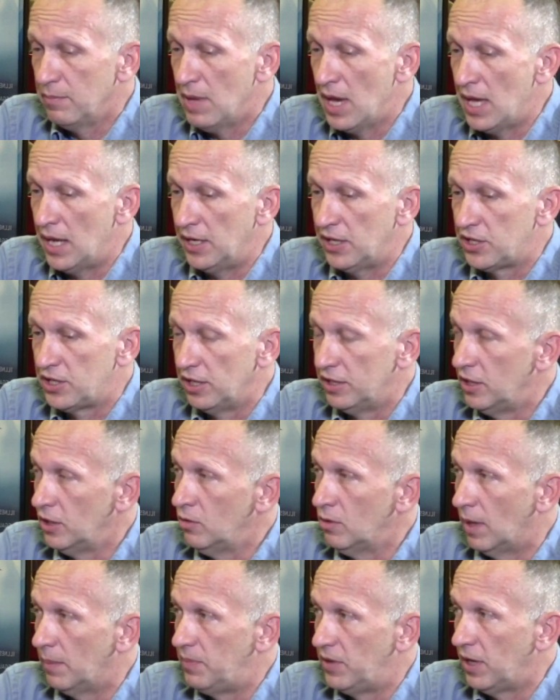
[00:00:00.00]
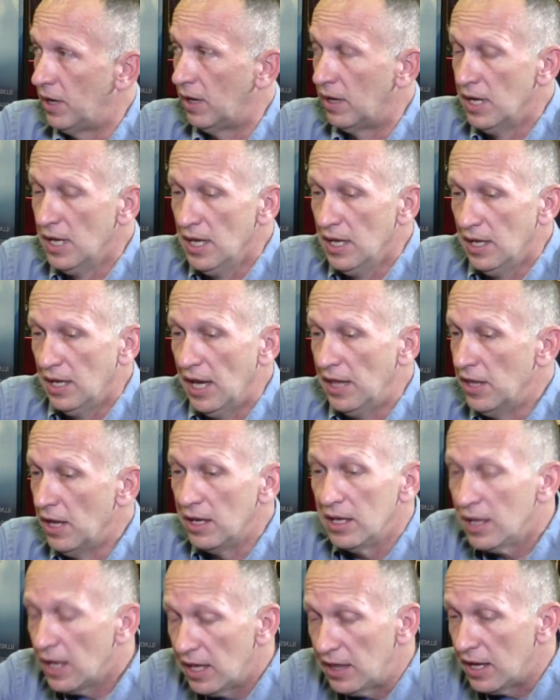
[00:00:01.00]
managed to do up there. And
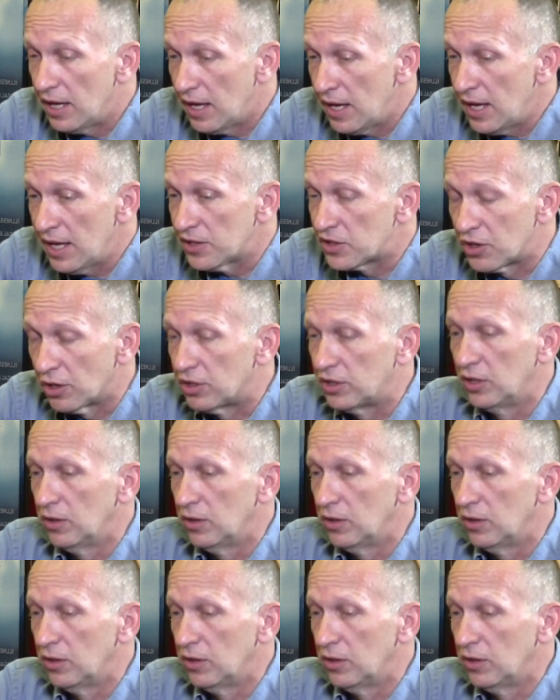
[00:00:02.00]
the answer